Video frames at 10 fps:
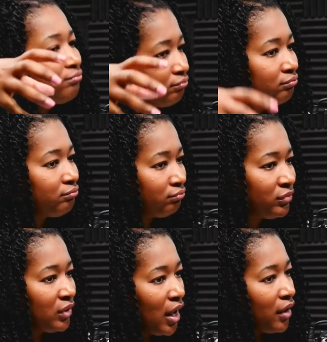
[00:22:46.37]
Mm-hmm,
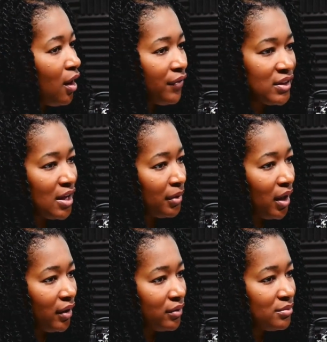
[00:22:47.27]
mm-hmm. Yeah, on the same
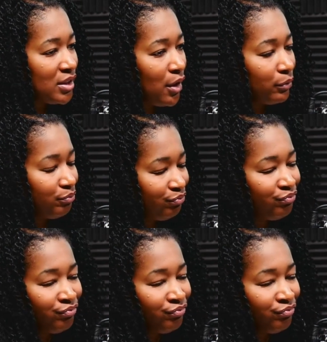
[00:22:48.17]
plot. Yeah. So